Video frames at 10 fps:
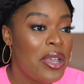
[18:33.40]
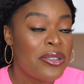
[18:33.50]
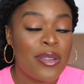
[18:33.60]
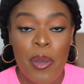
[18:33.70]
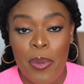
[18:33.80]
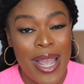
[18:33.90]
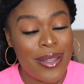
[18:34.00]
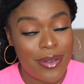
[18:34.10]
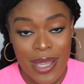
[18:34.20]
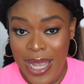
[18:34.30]
some people
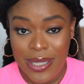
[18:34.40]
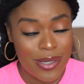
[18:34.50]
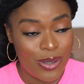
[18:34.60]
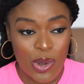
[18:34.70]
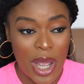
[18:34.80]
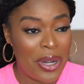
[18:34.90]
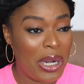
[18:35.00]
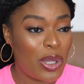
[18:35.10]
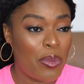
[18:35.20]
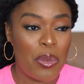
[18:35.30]
hate to hear this. So I know a
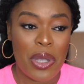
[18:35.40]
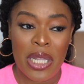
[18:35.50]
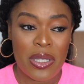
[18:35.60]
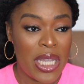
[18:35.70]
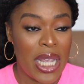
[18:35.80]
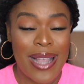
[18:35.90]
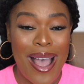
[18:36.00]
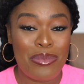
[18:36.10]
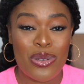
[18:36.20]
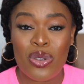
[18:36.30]
lot of people hate to hear it.
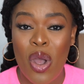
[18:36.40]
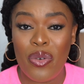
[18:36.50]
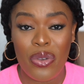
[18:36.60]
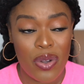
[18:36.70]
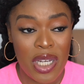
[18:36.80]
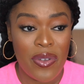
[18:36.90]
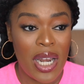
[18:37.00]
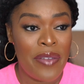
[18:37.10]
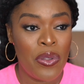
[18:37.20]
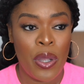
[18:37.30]
I'm sorry, you live your
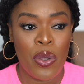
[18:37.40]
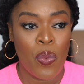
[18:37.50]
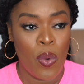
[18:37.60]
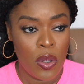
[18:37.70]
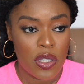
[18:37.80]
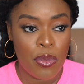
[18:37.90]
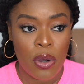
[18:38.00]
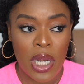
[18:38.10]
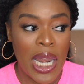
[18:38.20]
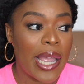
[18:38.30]
life the way you want,
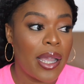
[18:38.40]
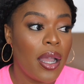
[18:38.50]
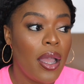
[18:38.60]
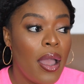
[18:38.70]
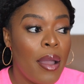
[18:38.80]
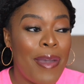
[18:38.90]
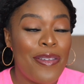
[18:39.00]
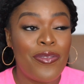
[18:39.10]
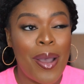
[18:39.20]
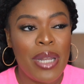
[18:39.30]
but like, my
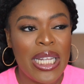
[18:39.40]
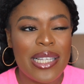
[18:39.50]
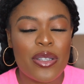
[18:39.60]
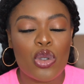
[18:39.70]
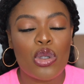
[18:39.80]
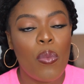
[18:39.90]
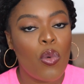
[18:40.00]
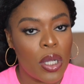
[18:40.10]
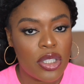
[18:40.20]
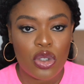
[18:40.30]
family is
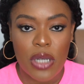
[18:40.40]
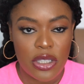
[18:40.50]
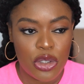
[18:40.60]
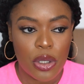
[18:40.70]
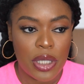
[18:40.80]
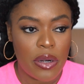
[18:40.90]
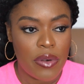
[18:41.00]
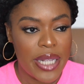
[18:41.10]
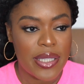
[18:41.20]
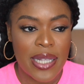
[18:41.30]
somewhat traditional,
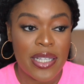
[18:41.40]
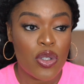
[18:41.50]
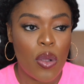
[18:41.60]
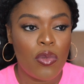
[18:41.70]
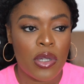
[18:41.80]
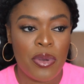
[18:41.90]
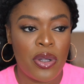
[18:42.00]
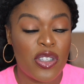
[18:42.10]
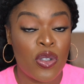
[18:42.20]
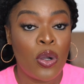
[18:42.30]
right? I say somewhat
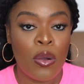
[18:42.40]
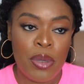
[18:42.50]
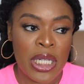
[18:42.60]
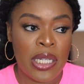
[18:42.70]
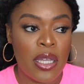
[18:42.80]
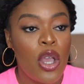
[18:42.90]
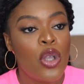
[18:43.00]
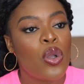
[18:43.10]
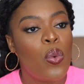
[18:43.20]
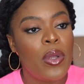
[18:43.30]
because it's not completely.
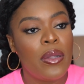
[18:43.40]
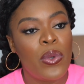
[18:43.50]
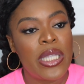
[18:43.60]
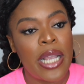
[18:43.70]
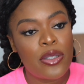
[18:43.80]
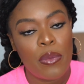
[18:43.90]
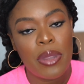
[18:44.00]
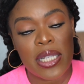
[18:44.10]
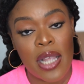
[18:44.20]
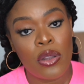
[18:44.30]
So we take some
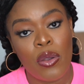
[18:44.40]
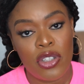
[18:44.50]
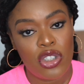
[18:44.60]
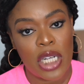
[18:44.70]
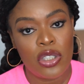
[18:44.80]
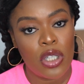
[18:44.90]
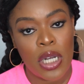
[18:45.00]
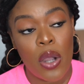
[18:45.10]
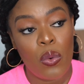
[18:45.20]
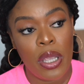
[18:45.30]
things out of the
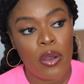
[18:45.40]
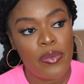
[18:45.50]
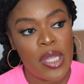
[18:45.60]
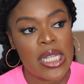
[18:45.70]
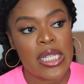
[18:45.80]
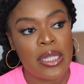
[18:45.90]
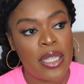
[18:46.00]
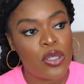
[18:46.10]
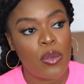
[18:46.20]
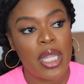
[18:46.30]
traditional way of things and
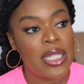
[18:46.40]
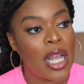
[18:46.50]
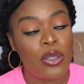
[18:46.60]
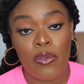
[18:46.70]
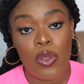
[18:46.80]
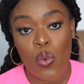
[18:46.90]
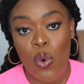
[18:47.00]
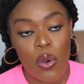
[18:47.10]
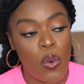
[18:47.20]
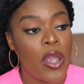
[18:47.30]
take some things out of the
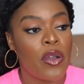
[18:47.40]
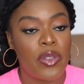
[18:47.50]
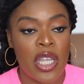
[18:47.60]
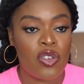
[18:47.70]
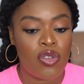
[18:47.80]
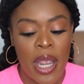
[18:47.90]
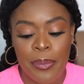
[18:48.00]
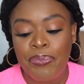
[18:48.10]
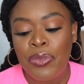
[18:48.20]
woke way of things, right?